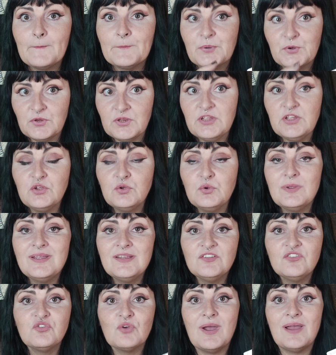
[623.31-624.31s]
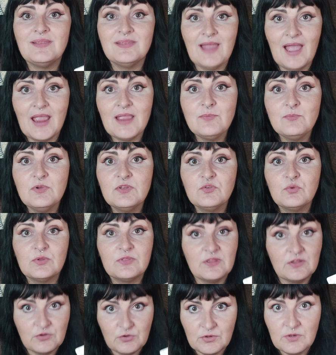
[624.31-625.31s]
putting you into alignment
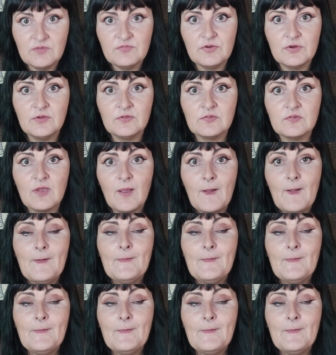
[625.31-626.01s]
with the universe